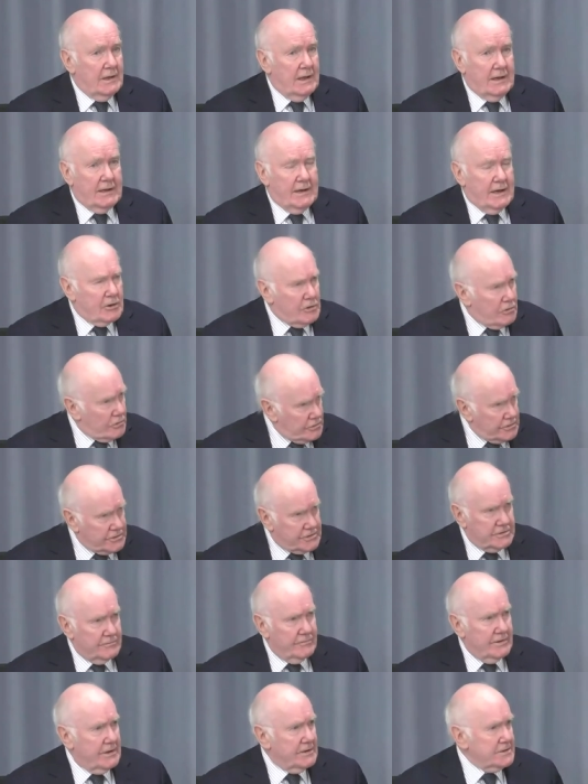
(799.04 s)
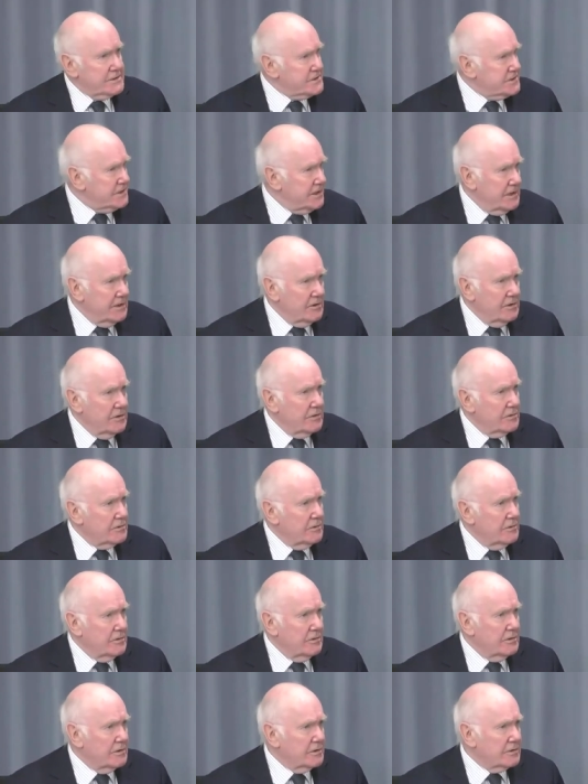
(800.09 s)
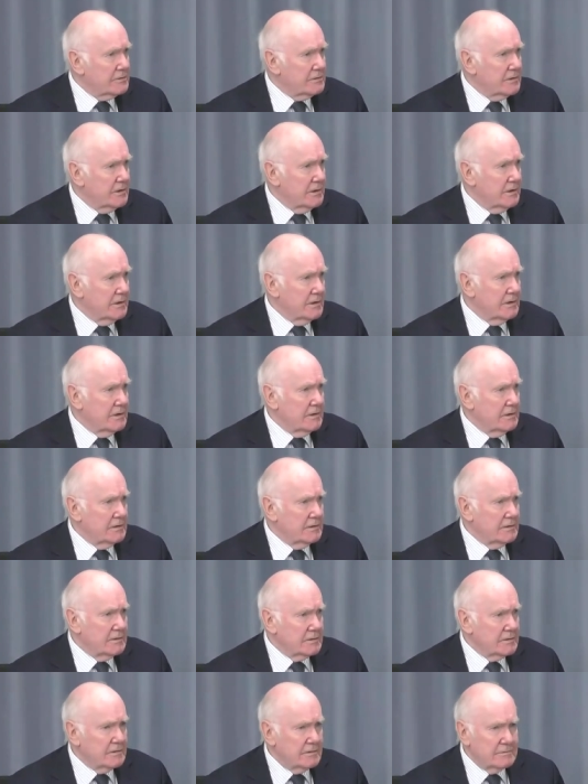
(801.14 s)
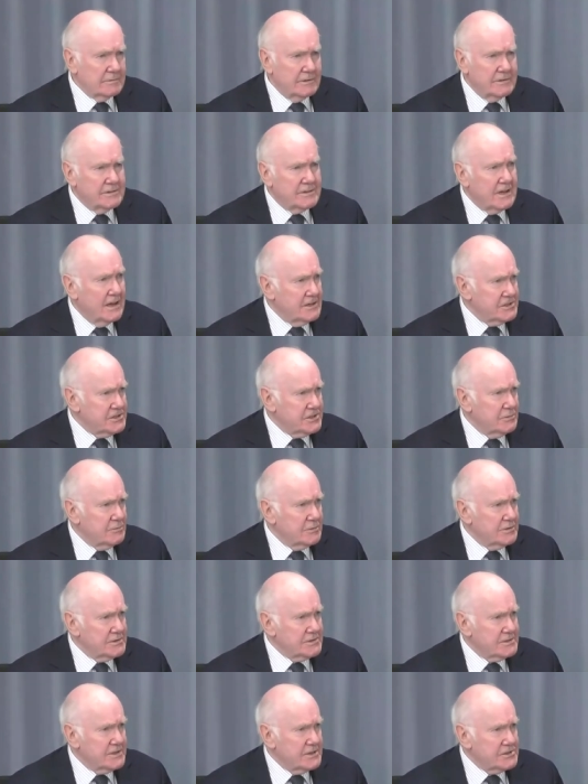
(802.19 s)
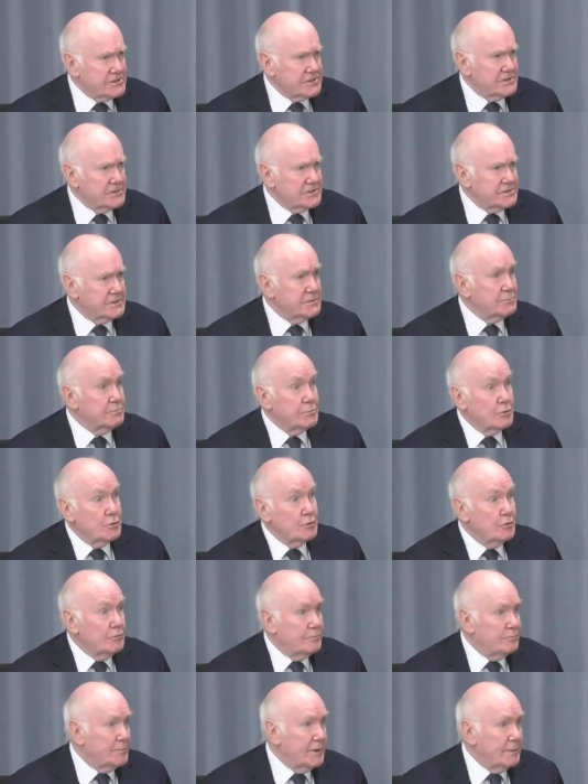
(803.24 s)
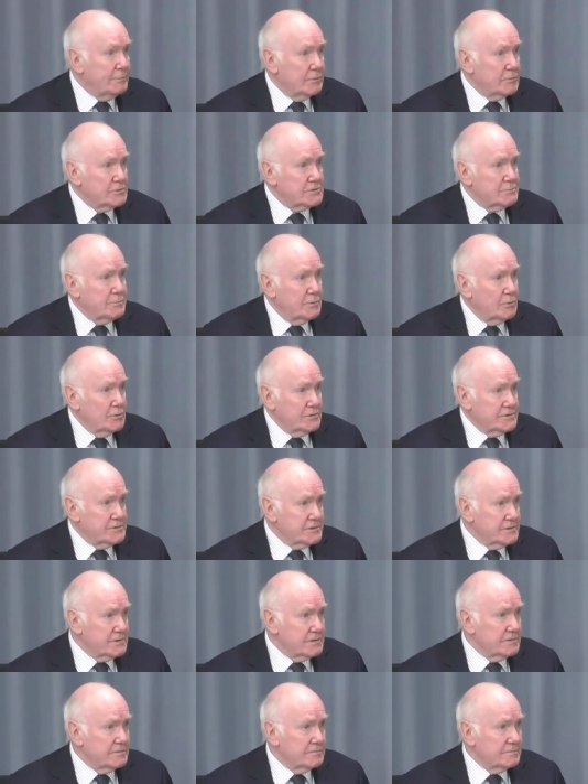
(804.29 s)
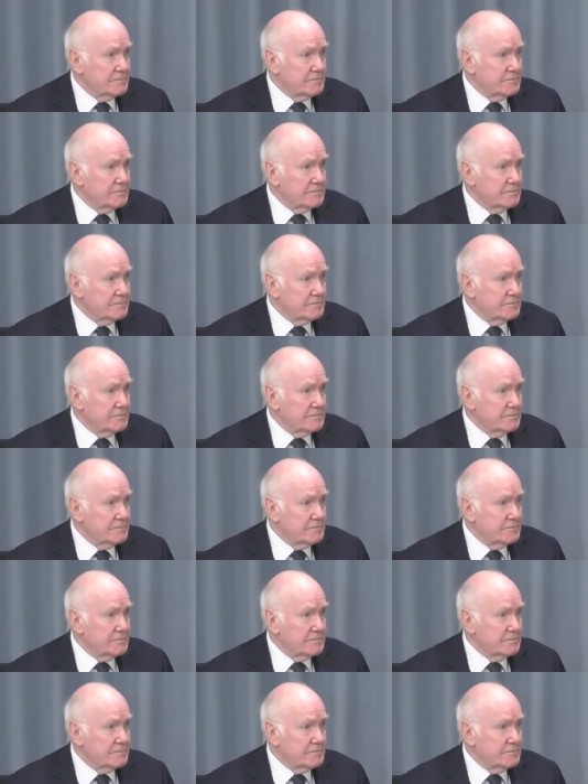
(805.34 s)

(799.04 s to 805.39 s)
any controversy or, or uh, intentional decisions to move people's posts.